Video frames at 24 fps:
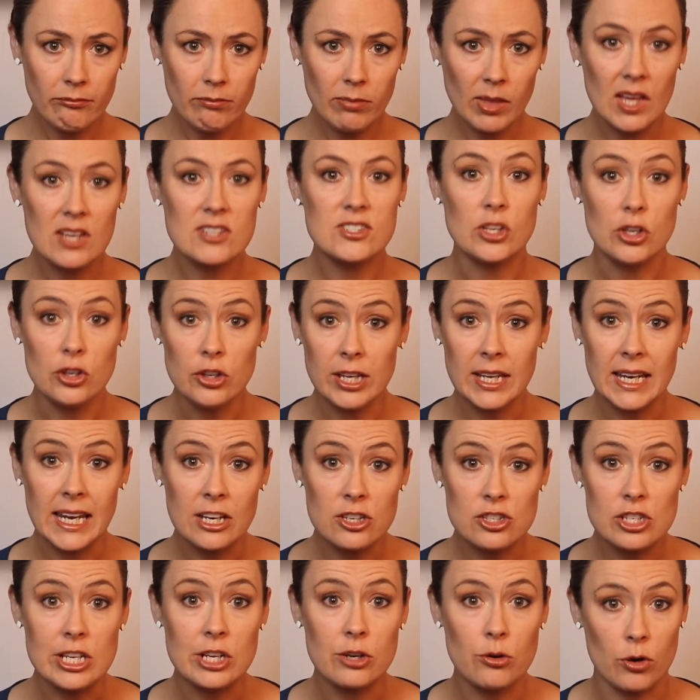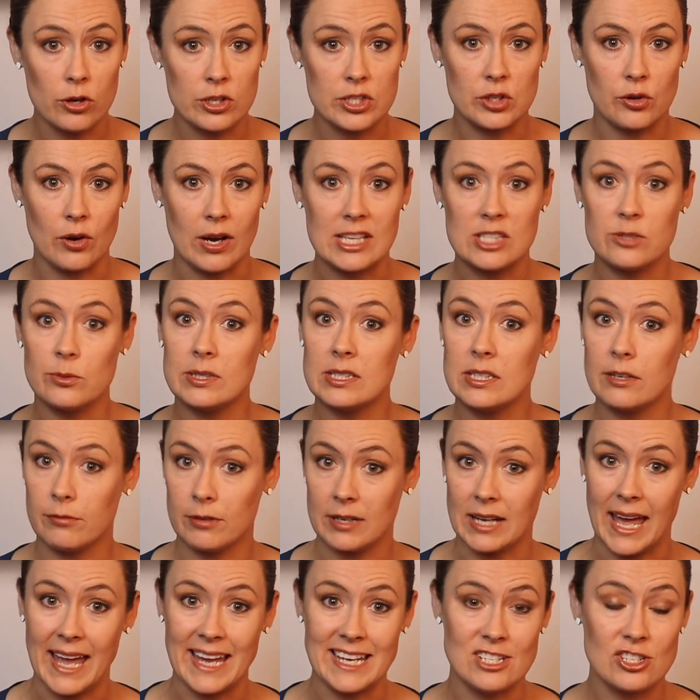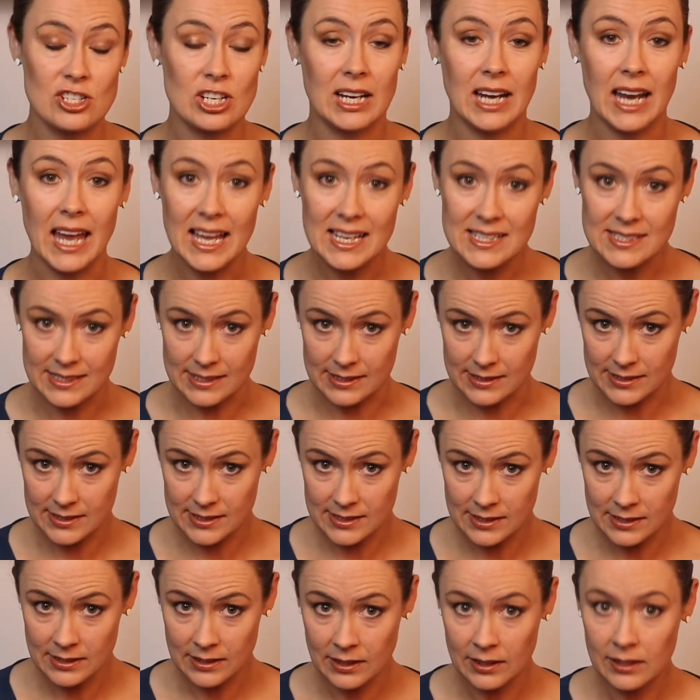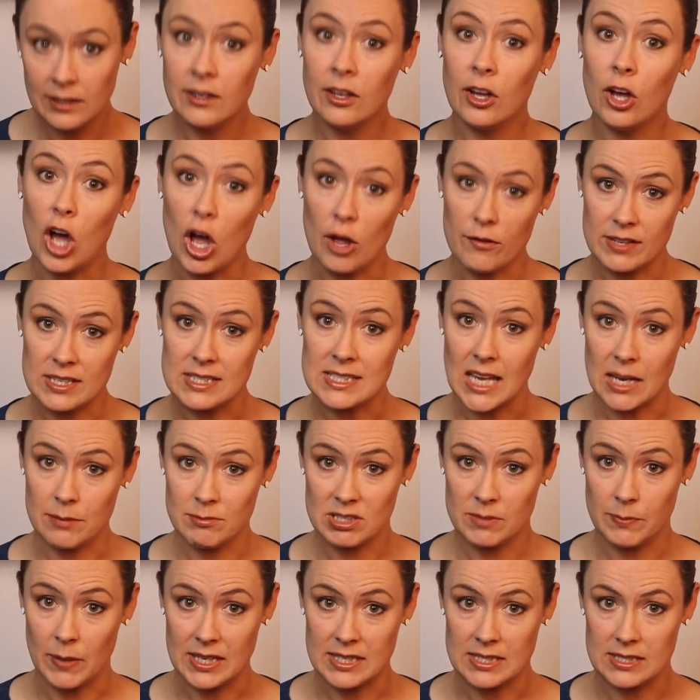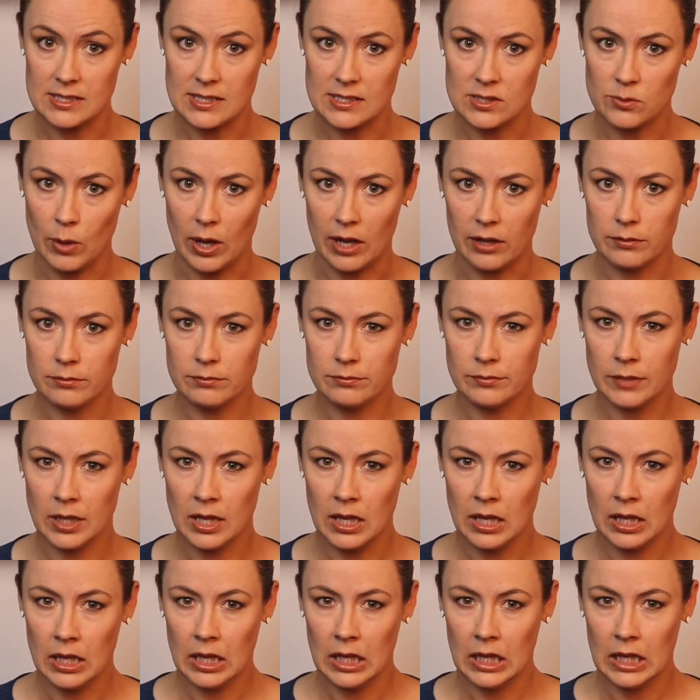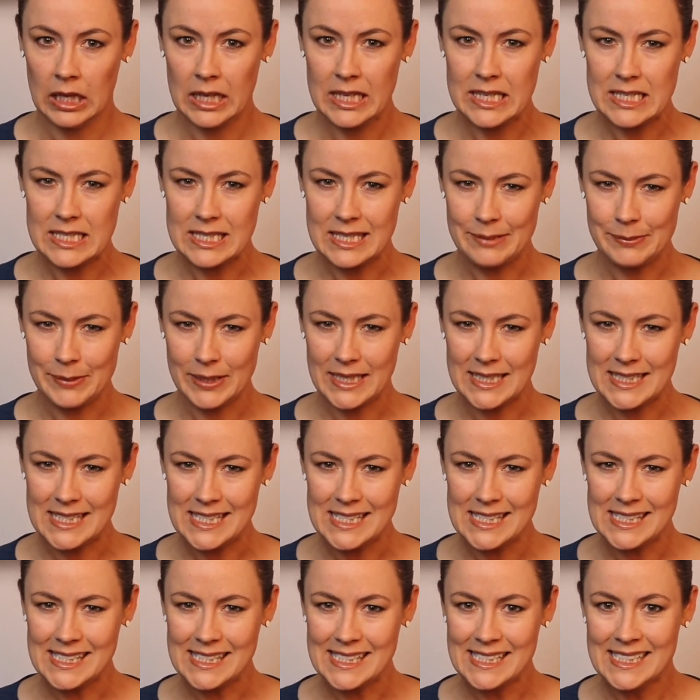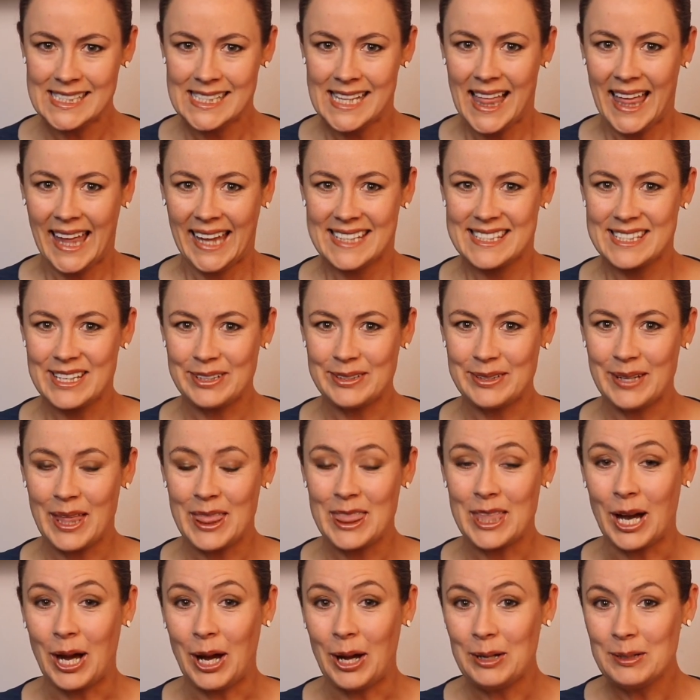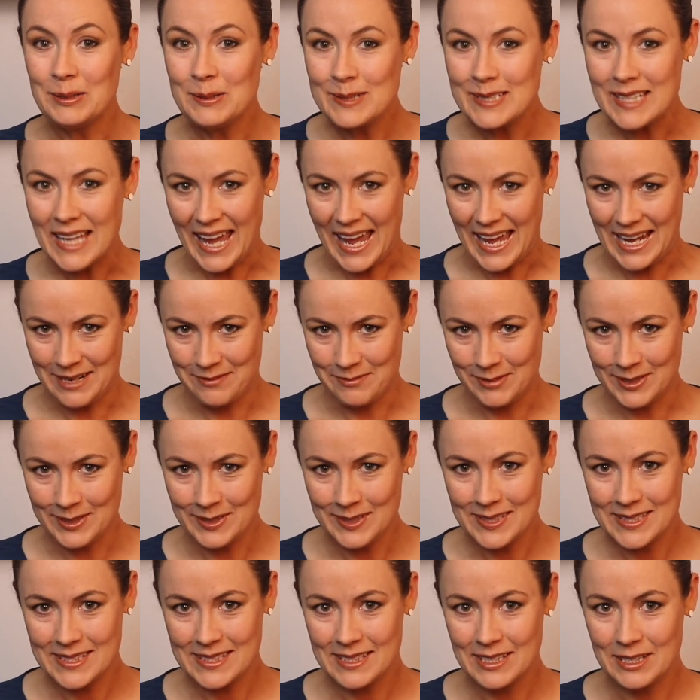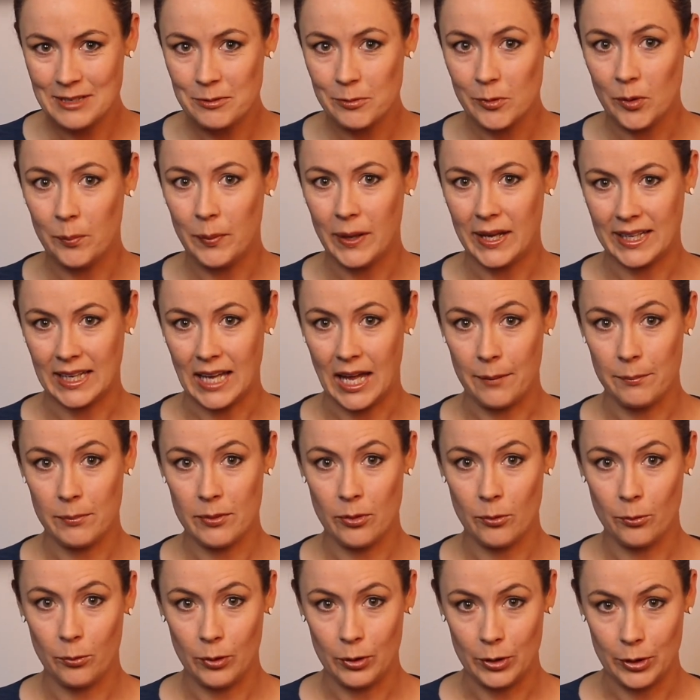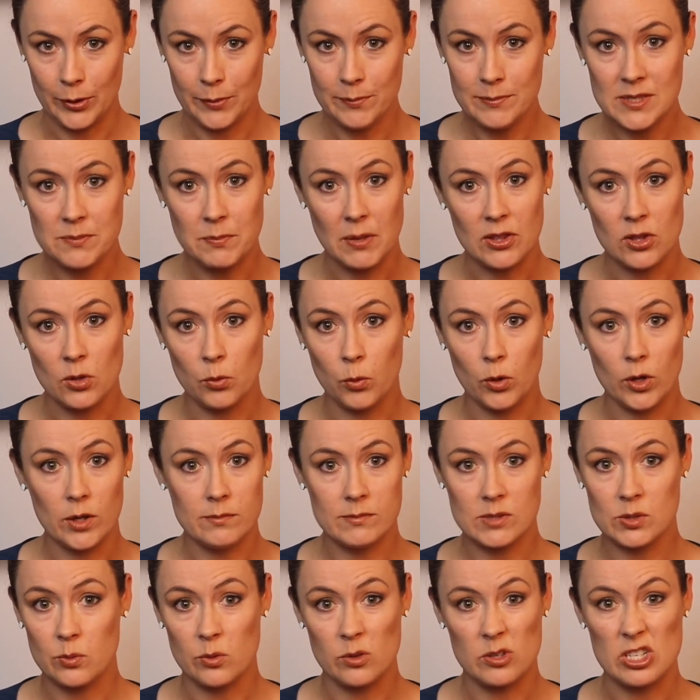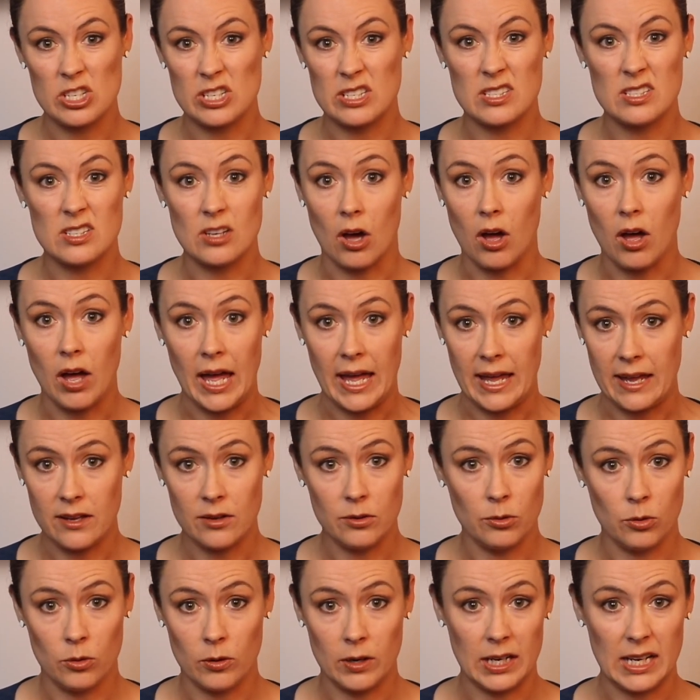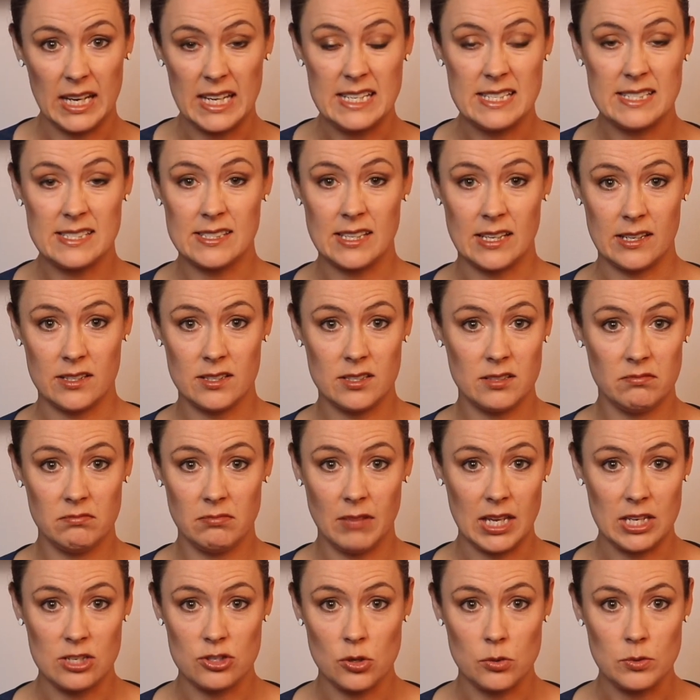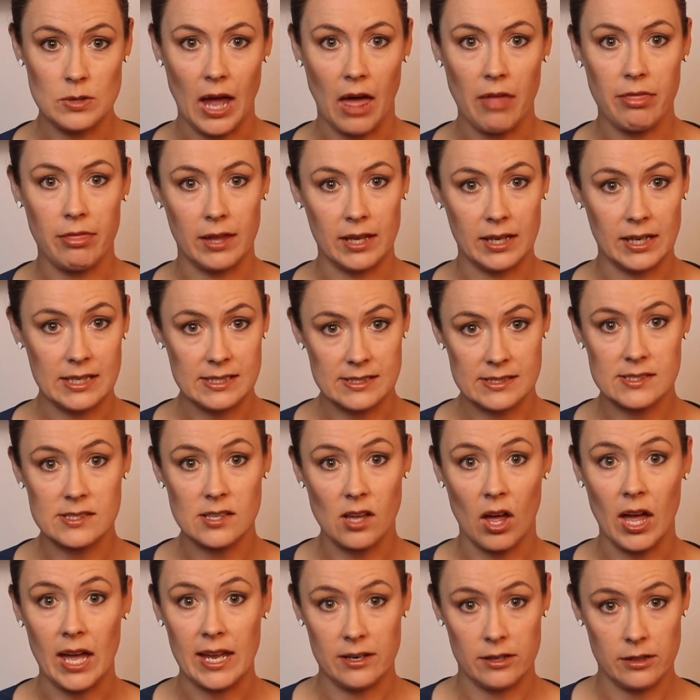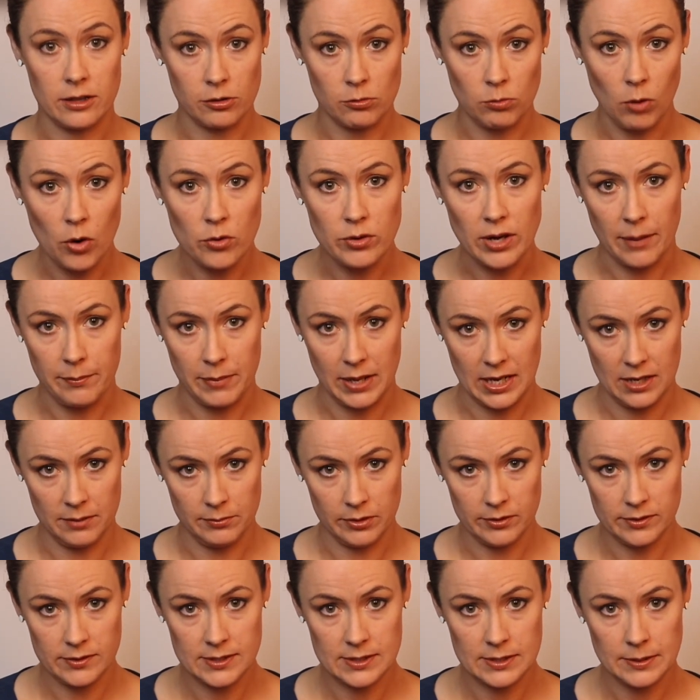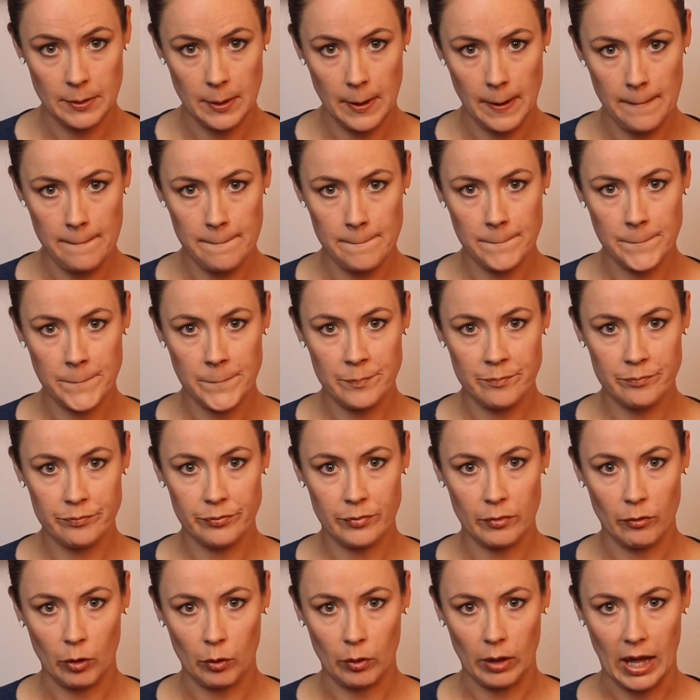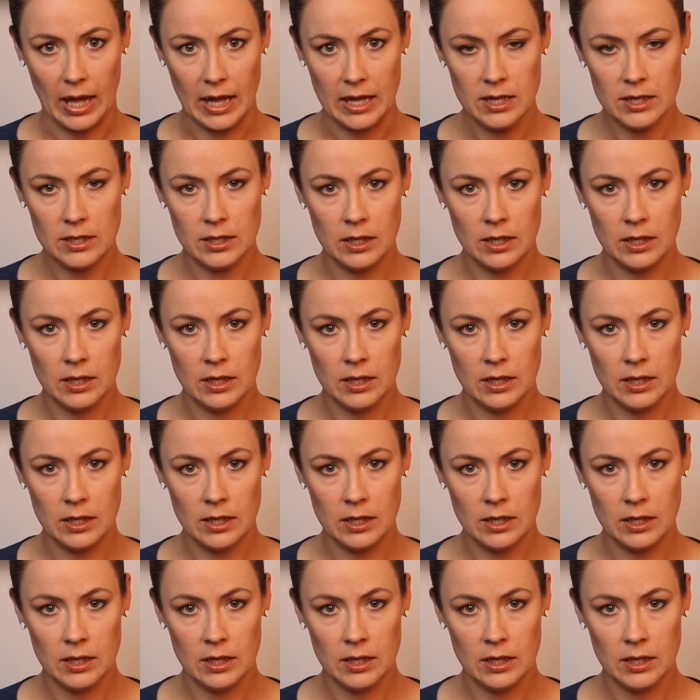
So you can actually cross-graze with different age classes of the same species as well. Does that make sense? So the older animals will pick up the worms, but the worms will just die or at least sit and do nothing inside the grown-up animals. Okay?